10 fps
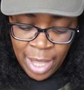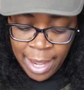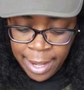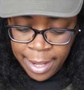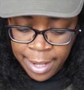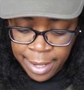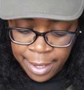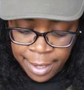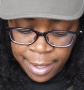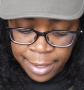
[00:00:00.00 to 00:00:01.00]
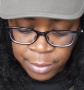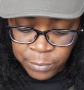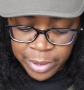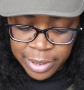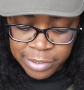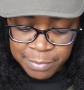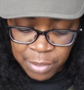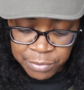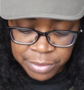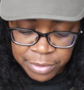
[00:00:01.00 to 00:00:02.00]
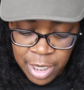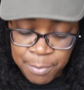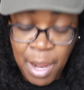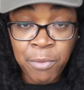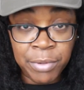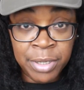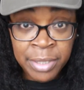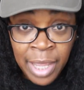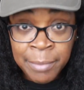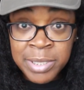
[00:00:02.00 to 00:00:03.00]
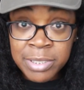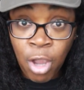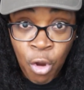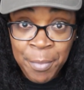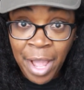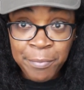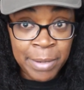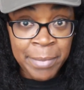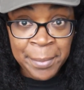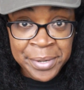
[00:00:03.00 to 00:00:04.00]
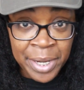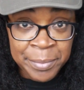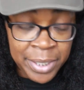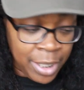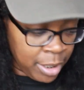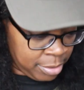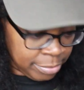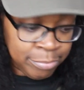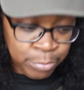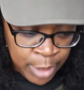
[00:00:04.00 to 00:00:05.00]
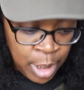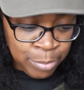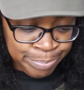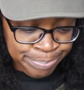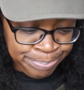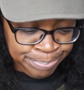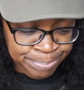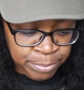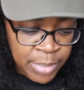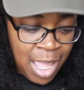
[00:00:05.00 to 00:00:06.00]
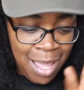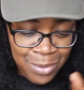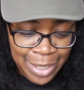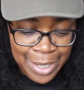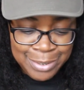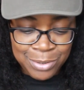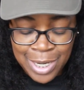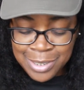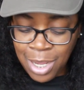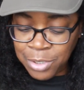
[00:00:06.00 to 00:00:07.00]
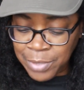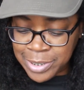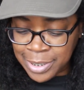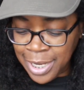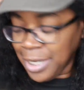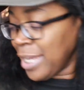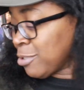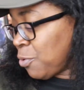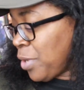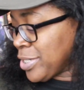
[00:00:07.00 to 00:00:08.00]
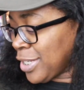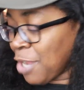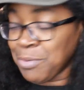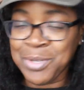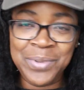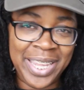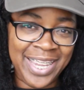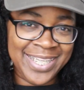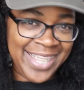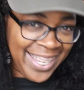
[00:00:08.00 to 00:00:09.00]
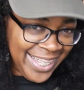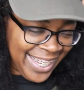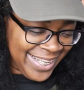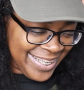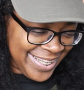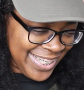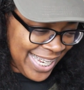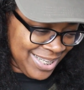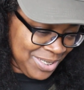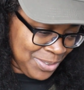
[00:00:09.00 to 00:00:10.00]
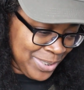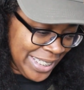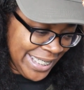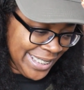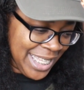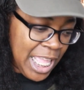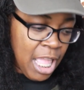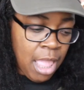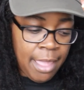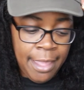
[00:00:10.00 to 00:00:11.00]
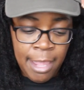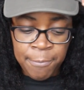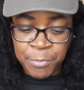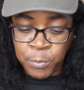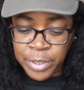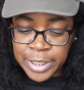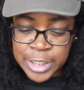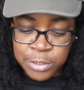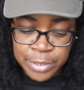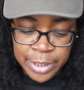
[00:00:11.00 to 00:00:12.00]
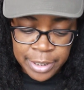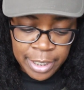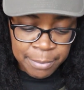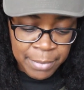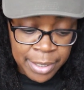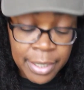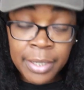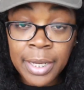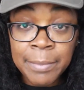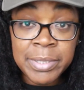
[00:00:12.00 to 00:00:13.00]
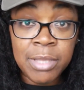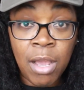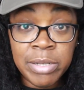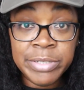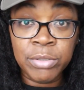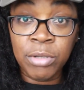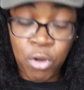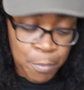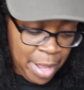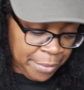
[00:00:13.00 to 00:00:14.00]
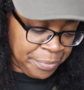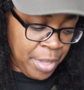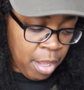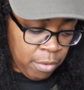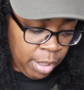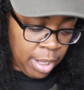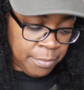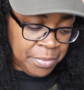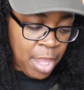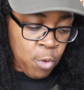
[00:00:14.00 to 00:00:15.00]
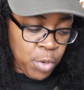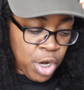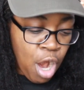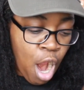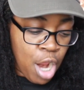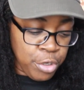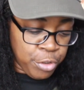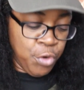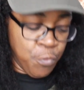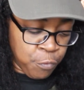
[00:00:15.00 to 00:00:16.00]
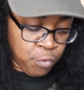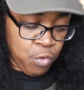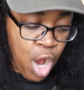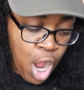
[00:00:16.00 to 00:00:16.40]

And what is my real name? My real name is Goldmouth. My mama named me that. Mm-hmm. Okay, so that's all the questions. And that question came from you, Candace. Hey, Candace, girl, how you doing? And what is your nickname? My nickname is also Goldmouth, okay? Where are you from?